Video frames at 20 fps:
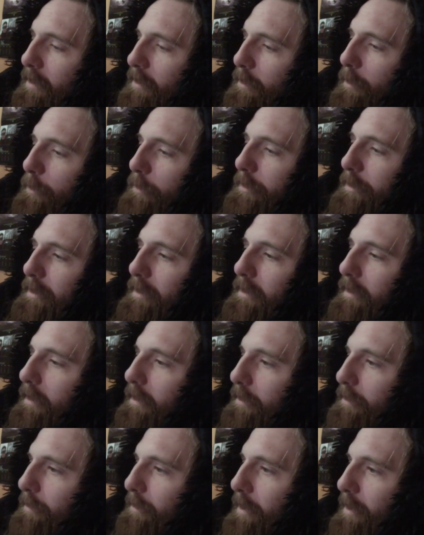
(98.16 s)
you'll see
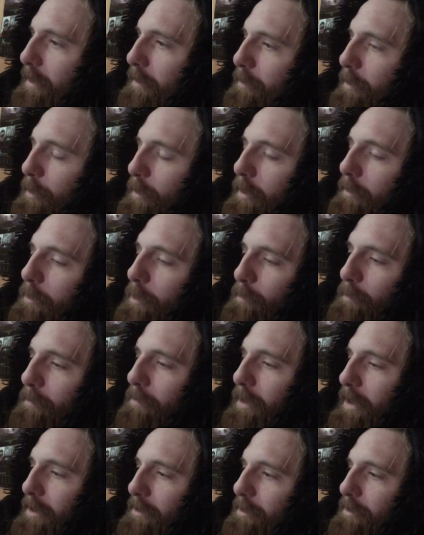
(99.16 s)
this, right? If you, if you,
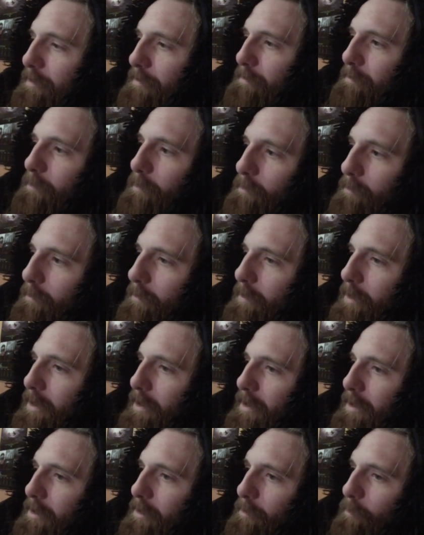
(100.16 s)
like, just
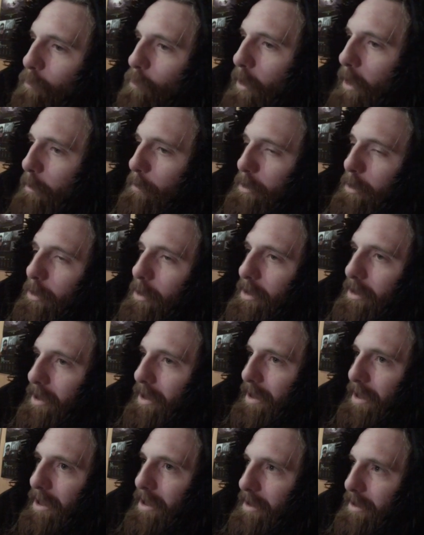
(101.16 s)
right when you hit,
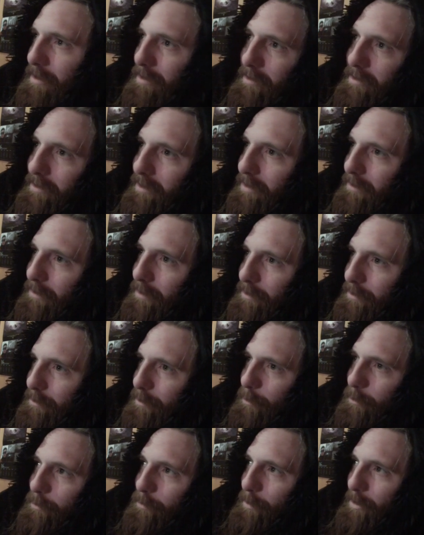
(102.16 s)
like, N in the
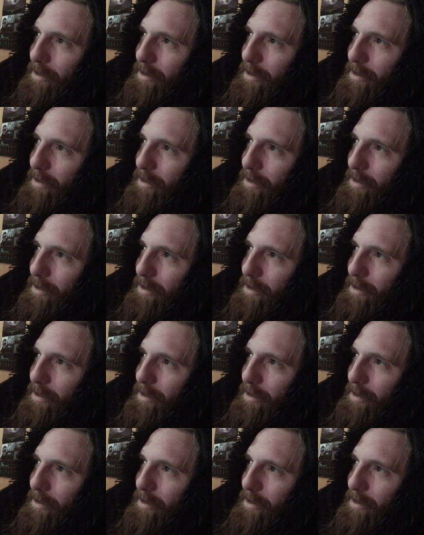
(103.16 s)
search,